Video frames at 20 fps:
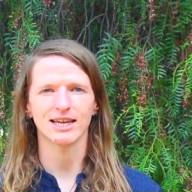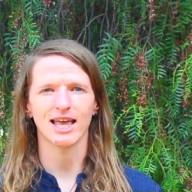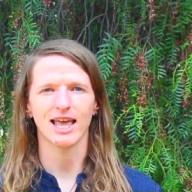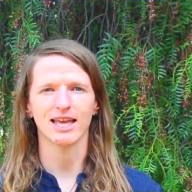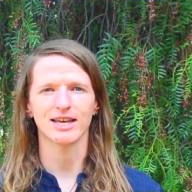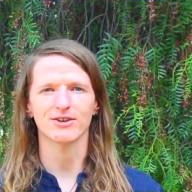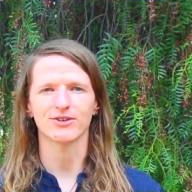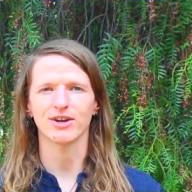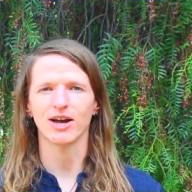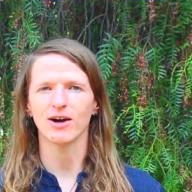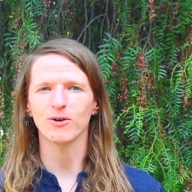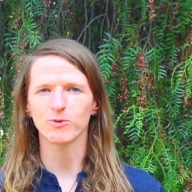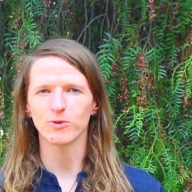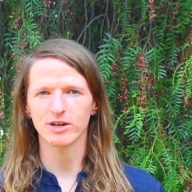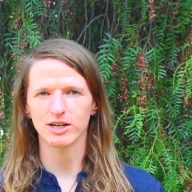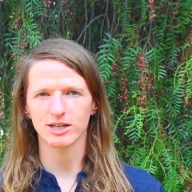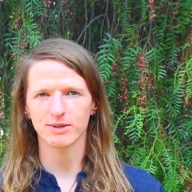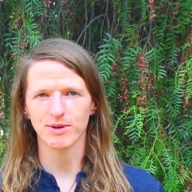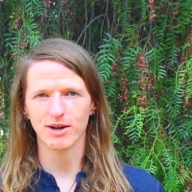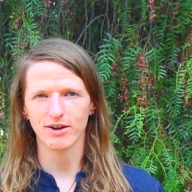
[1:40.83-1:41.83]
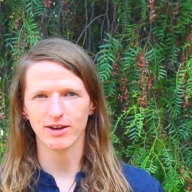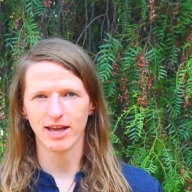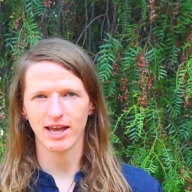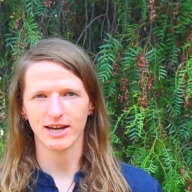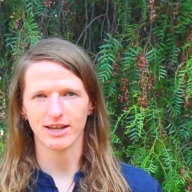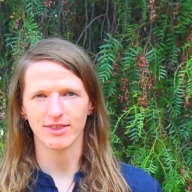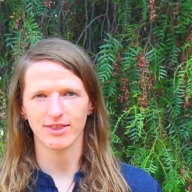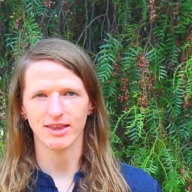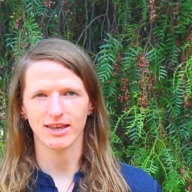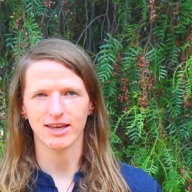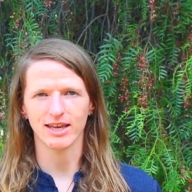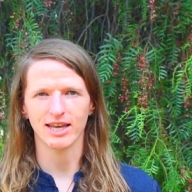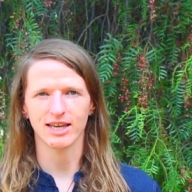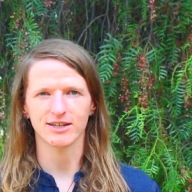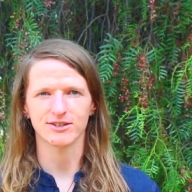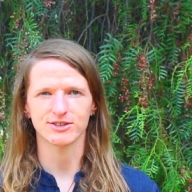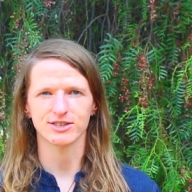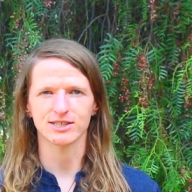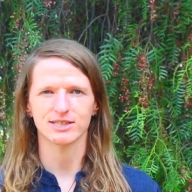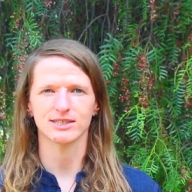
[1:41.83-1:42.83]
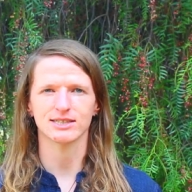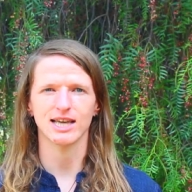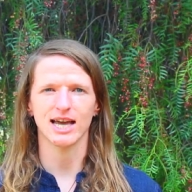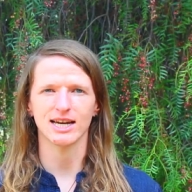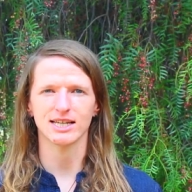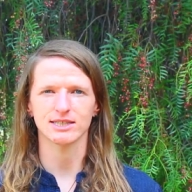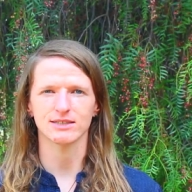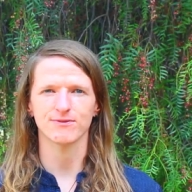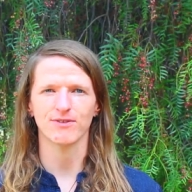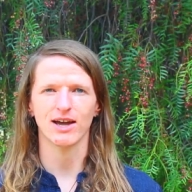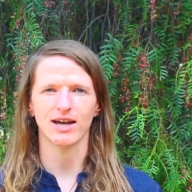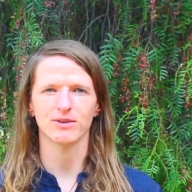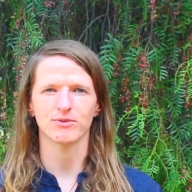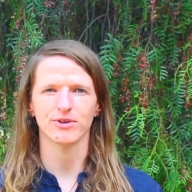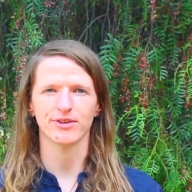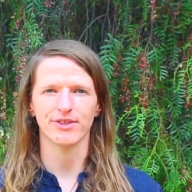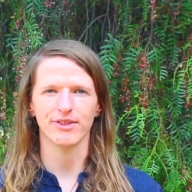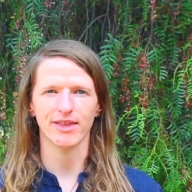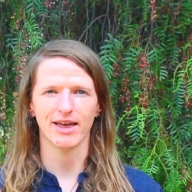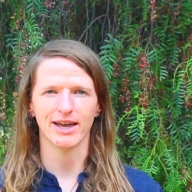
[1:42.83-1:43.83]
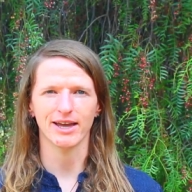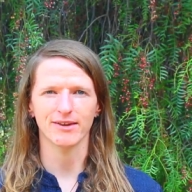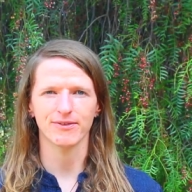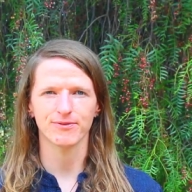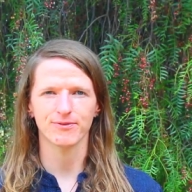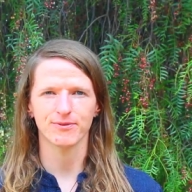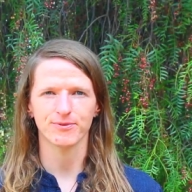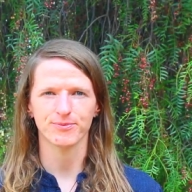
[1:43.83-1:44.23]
and you're not worried about anything, and you're just satisfied with life.